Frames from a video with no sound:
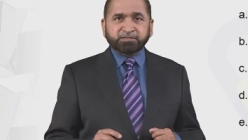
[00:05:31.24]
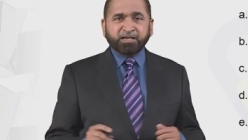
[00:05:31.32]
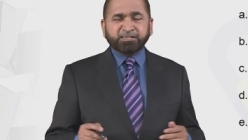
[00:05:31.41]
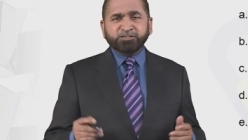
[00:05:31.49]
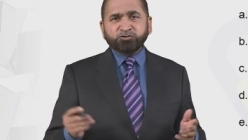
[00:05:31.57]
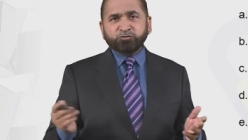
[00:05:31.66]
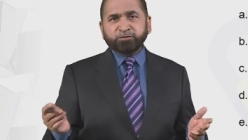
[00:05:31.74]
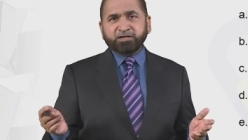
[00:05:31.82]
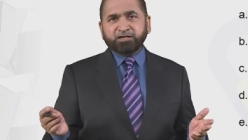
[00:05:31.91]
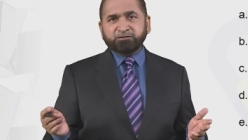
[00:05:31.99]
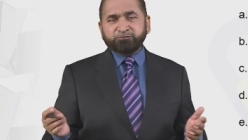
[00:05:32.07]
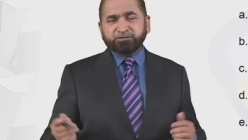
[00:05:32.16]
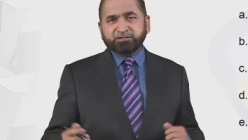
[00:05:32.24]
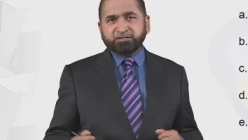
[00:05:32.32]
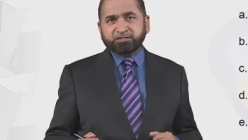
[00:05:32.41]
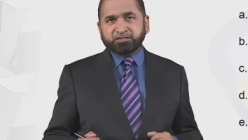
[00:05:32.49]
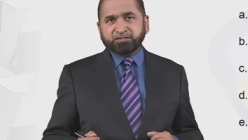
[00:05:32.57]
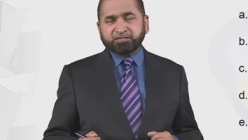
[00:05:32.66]
Hashing you may have
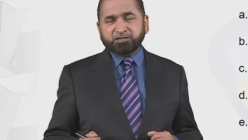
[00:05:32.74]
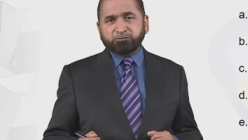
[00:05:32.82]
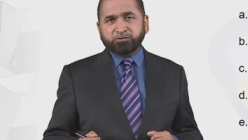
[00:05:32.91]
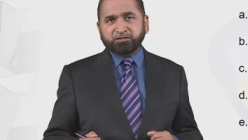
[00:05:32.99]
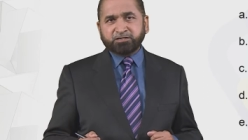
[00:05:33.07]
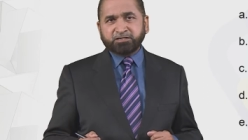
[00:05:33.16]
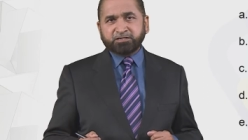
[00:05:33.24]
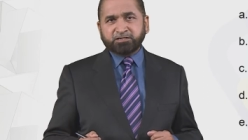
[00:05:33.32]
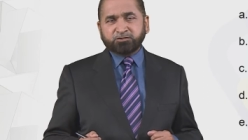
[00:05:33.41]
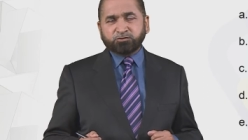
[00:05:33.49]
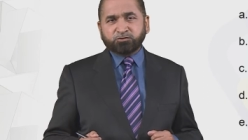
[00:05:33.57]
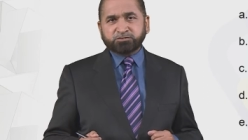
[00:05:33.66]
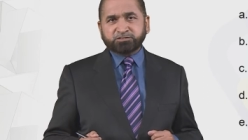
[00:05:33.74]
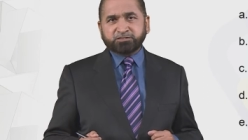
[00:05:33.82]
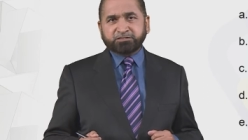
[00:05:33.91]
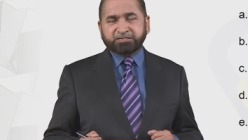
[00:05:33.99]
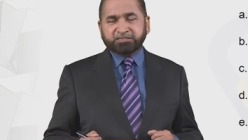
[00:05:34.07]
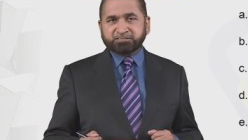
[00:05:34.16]
uh, covered in a course
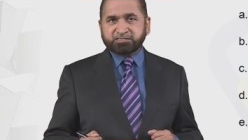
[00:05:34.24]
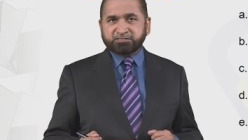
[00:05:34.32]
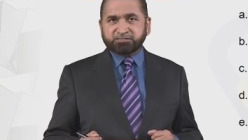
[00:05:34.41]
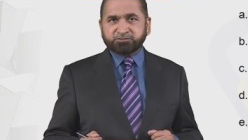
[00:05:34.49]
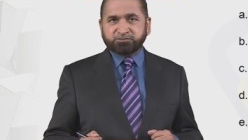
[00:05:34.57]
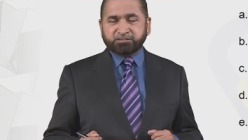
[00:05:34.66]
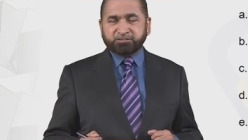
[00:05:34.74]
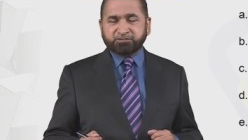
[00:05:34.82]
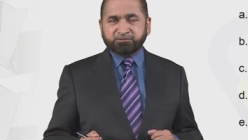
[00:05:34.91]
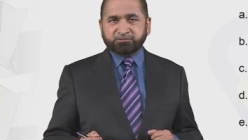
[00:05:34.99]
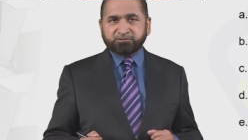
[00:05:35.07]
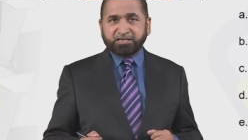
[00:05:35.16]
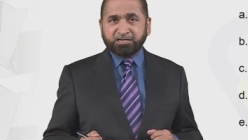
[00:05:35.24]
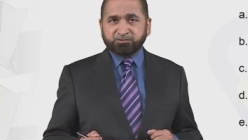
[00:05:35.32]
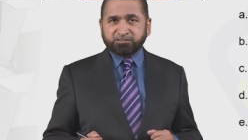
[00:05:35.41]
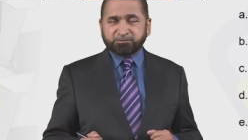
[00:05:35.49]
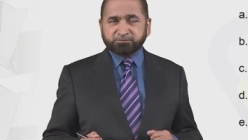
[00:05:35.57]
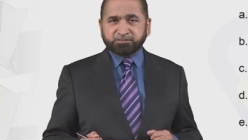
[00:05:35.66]
in data structures and, and or
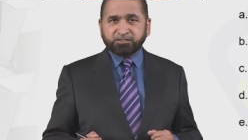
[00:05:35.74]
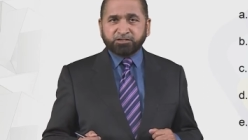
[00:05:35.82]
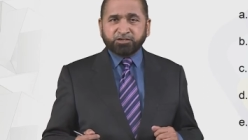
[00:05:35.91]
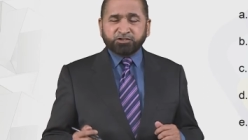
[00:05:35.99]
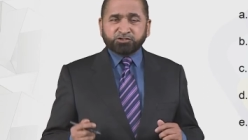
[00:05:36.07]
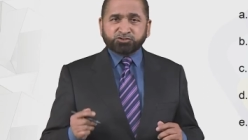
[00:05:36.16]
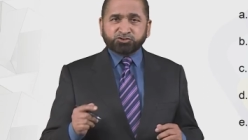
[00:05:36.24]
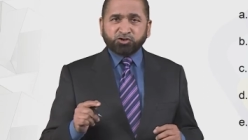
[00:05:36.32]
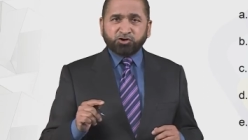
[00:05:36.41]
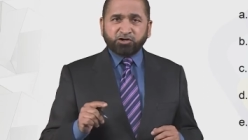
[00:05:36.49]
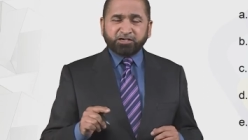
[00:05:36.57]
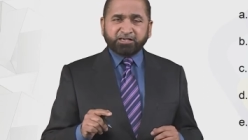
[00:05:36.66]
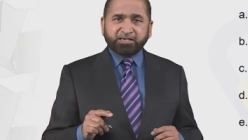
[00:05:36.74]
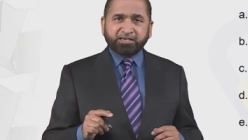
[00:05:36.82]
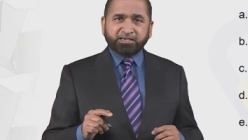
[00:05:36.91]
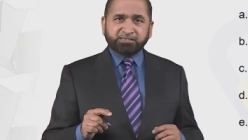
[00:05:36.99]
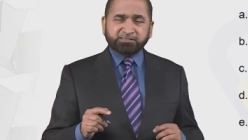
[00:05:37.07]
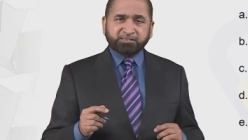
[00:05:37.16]
algorithms. Salt
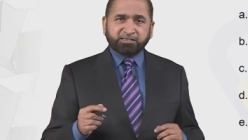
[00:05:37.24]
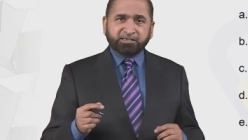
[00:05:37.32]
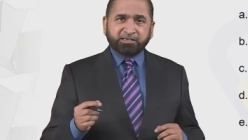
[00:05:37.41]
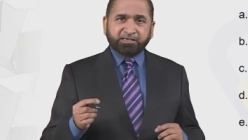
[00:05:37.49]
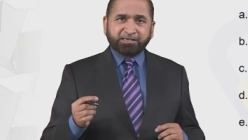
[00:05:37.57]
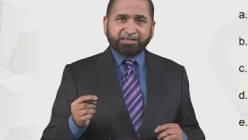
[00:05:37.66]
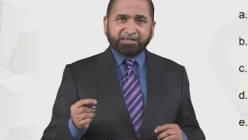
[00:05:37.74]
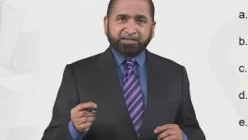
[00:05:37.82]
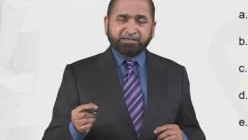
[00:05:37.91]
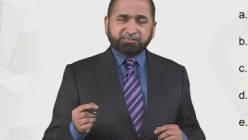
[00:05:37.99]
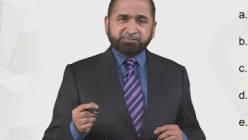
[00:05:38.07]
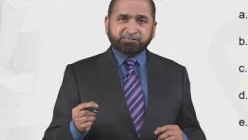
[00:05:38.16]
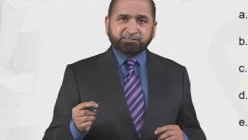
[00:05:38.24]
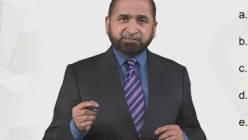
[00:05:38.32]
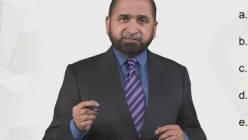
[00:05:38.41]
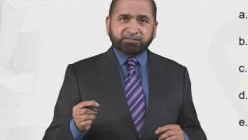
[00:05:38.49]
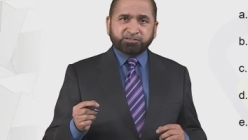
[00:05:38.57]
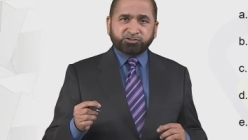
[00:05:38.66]
hash adds
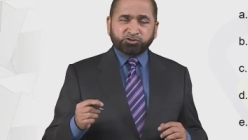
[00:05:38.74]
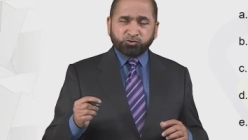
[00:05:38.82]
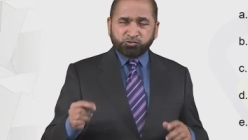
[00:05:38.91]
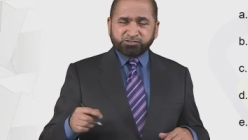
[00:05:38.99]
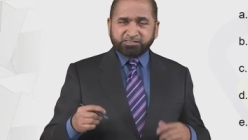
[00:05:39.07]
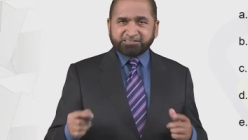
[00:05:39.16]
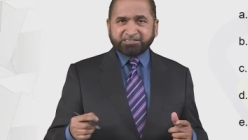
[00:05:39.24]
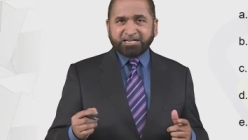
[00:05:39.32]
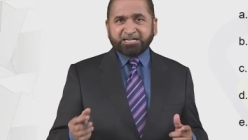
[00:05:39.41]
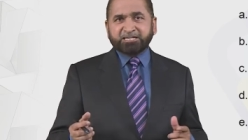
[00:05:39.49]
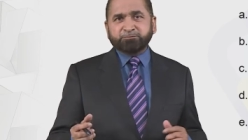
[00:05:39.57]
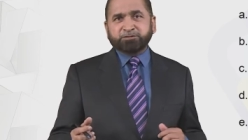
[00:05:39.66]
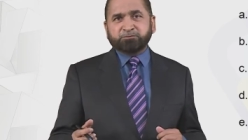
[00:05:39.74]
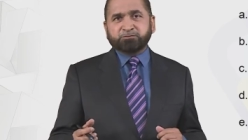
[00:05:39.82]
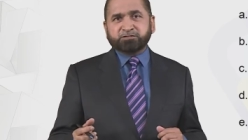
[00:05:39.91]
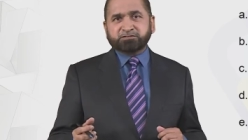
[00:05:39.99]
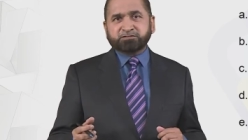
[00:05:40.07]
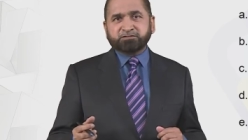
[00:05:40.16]
uses random
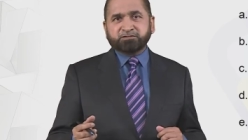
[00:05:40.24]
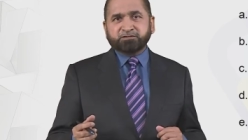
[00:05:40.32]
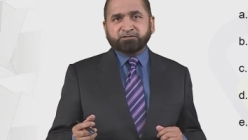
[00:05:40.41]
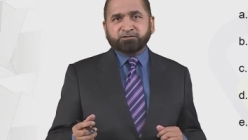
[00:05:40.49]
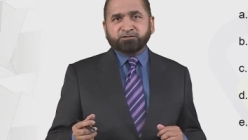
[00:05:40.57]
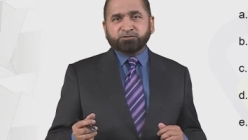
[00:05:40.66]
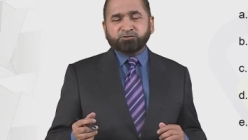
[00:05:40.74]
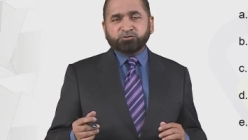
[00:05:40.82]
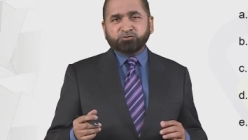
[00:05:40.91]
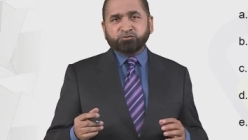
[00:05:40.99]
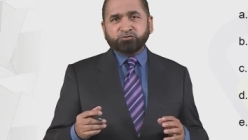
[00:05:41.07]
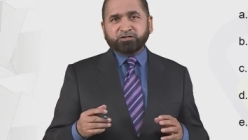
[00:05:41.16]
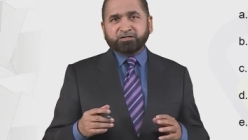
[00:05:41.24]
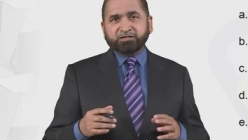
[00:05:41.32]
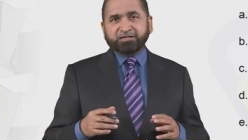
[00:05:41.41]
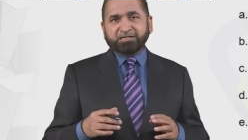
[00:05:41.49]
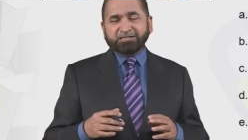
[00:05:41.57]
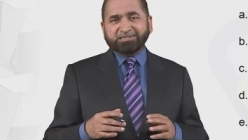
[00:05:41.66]
numbers to uh,
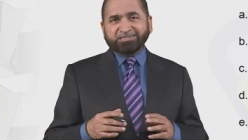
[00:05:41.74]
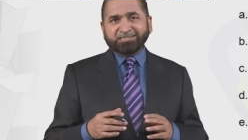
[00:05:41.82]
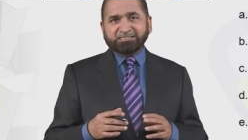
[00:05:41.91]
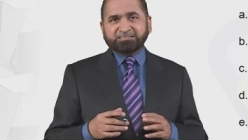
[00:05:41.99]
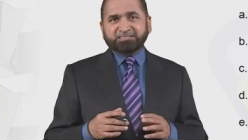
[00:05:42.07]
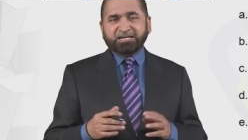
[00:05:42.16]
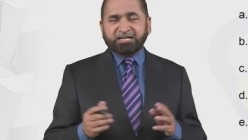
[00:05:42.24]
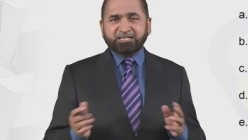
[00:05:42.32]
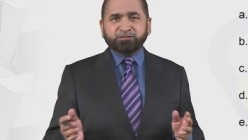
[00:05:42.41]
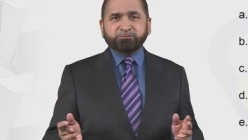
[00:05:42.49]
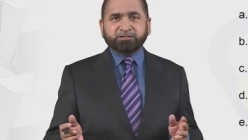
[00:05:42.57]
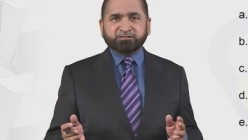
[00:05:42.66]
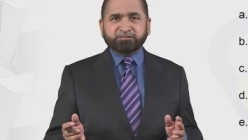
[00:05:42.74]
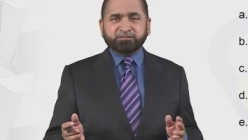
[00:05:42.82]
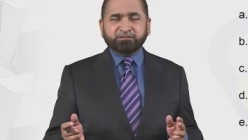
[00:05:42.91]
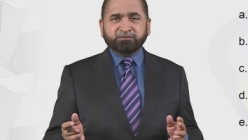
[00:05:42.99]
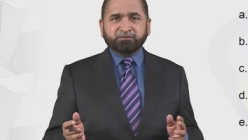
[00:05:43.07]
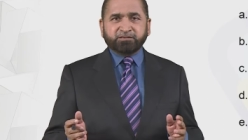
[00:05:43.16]
increase the randomness
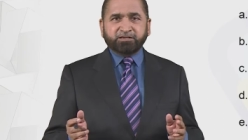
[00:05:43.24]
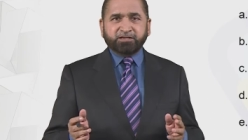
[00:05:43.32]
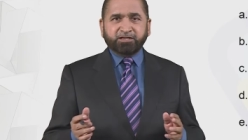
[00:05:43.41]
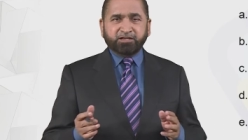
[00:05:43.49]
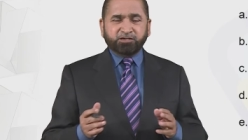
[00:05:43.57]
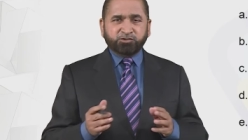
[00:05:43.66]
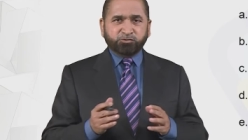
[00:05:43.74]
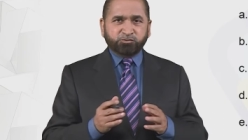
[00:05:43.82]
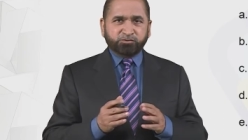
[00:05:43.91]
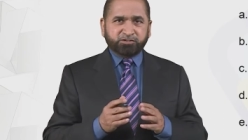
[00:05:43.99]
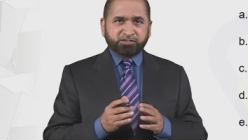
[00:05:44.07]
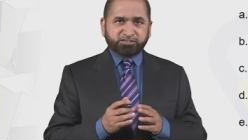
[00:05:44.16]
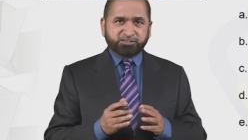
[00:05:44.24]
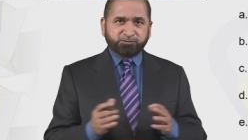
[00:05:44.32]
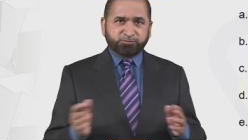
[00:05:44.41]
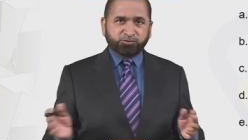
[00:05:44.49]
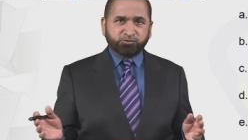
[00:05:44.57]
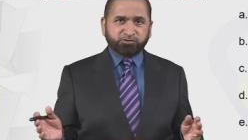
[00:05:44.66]
and to
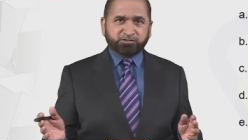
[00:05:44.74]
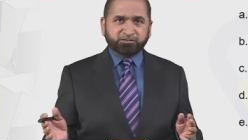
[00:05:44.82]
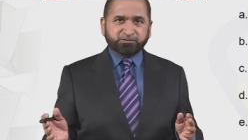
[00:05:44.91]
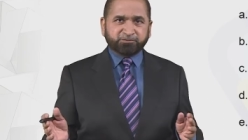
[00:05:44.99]
distribute